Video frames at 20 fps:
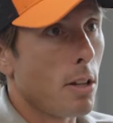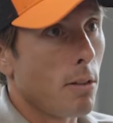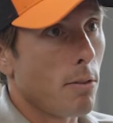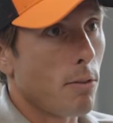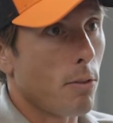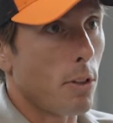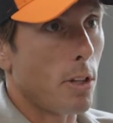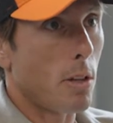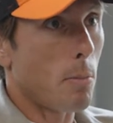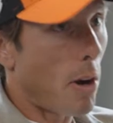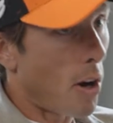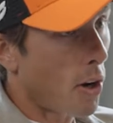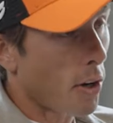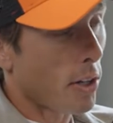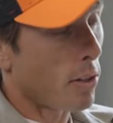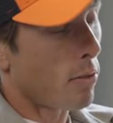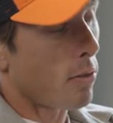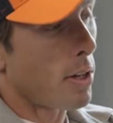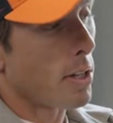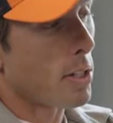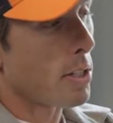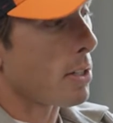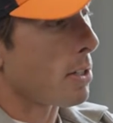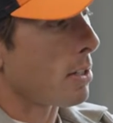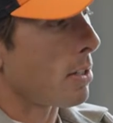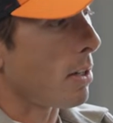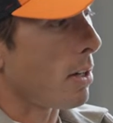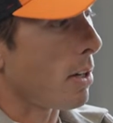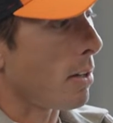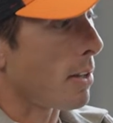for the American race,
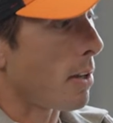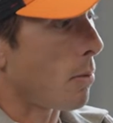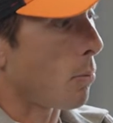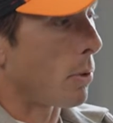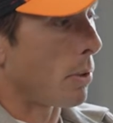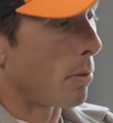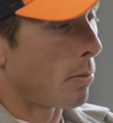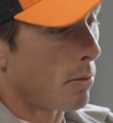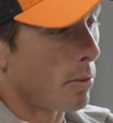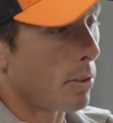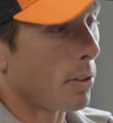that we